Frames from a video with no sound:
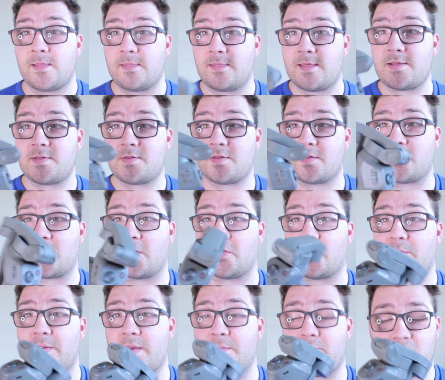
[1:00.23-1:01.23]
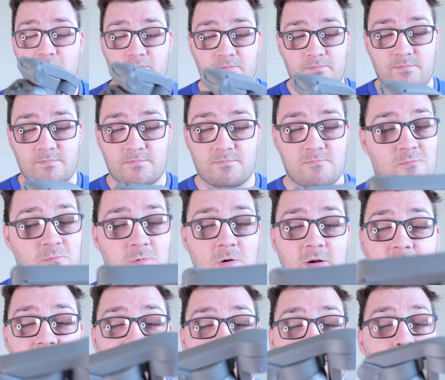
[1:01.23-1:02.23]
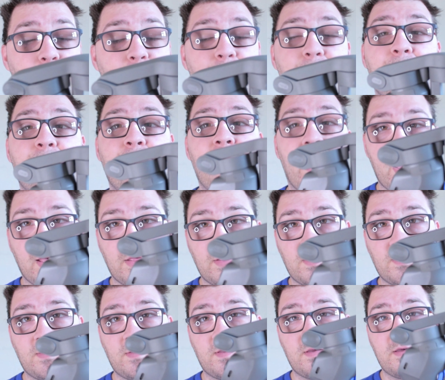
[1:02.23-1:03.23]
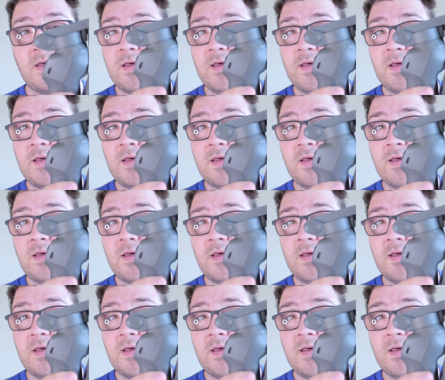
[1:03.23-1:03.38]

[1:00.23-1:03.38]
This has got to be one of the best